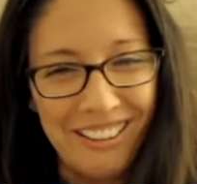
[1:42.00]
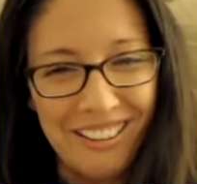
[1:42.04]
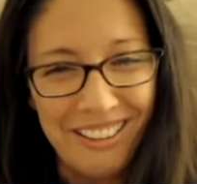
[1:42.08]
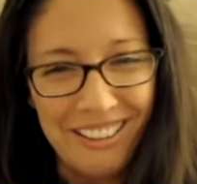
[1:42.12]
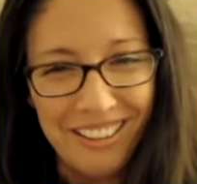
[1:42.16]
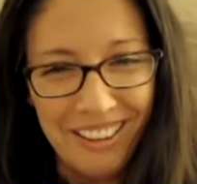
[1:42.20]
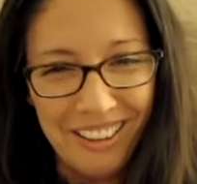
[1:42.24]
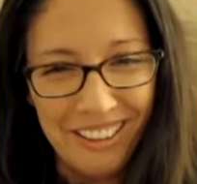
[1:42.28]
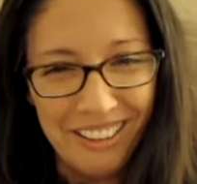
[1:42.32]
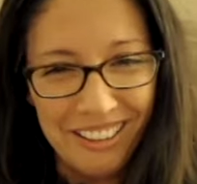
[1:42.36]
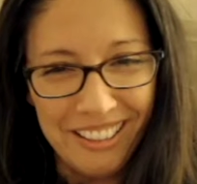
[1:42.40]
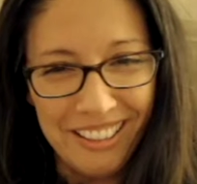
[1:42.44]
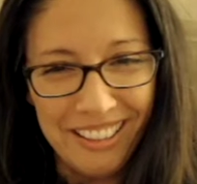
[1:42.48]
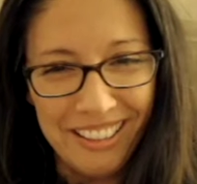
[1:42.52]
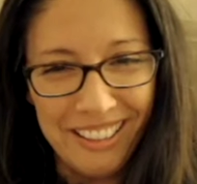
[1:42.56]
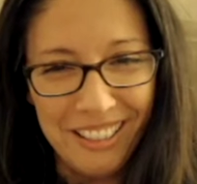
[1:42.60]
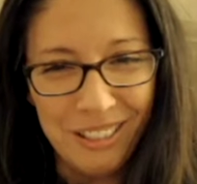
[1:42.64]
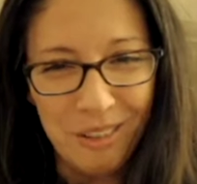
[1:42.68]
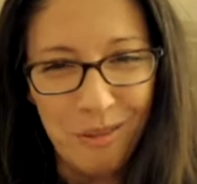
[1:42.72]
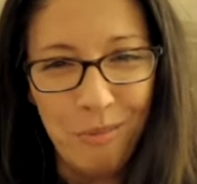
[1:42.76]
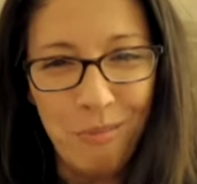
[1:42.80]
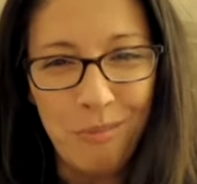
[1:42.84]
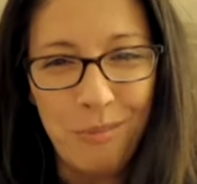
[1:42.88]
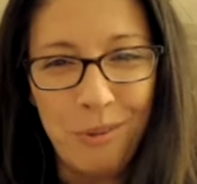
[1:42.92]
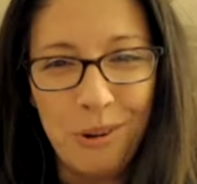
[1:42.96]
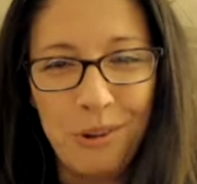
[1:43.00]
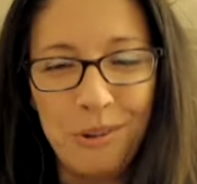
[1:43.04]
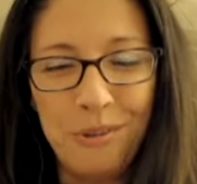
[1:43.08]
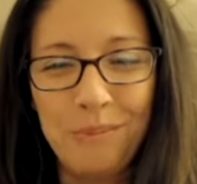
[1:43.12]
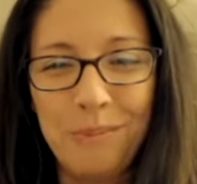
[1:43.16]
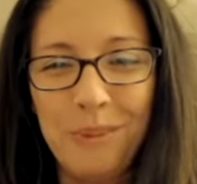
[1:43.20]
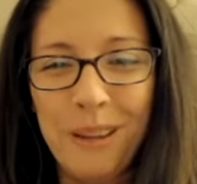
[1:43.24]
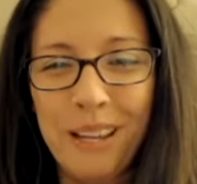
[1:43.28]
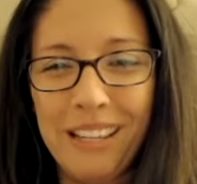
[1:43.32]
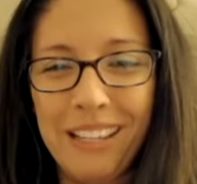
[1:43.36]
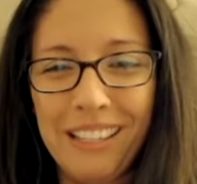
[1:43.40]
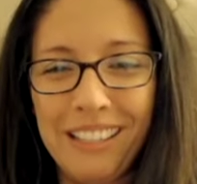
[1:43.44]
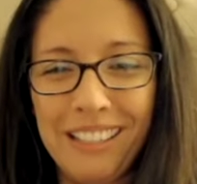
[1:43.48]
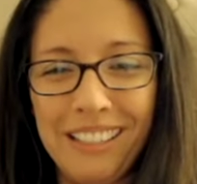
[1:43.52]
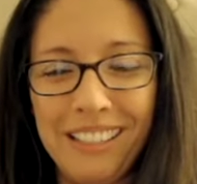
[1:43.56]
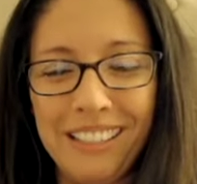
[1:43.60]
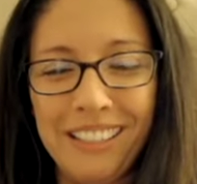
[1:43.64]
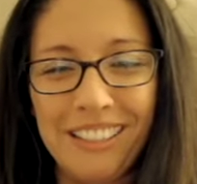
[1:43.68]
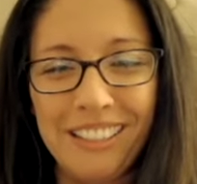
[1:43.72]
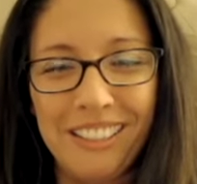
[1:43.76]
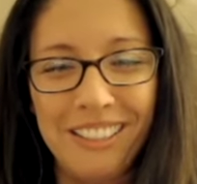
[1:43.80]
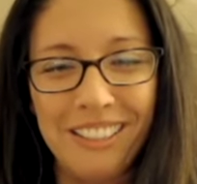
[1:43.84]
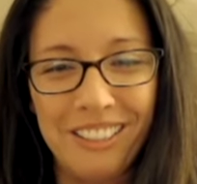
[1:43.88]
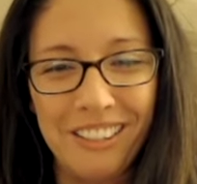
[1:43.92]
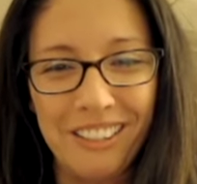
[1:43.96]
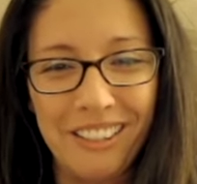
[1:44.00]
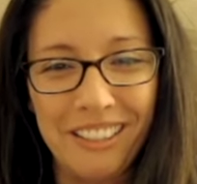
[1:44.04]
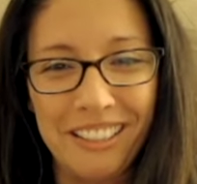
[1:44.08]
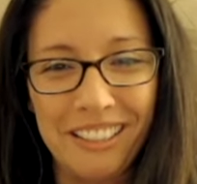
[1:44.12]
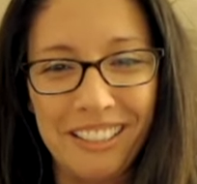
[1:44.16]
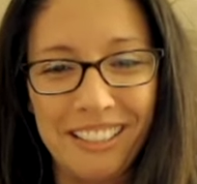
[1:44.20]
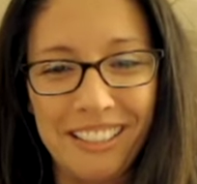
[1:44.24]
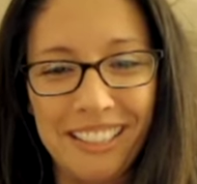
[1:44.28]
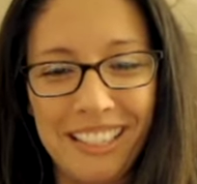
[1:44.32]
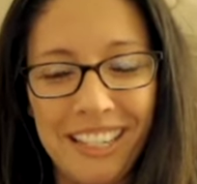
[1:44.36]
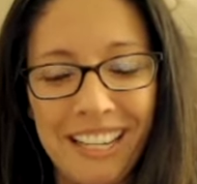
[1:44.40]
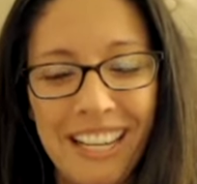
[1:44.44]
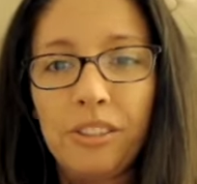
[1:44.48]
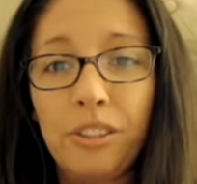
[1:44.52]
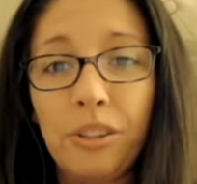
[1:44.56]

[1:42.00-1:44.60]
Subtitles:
all this bone pain started.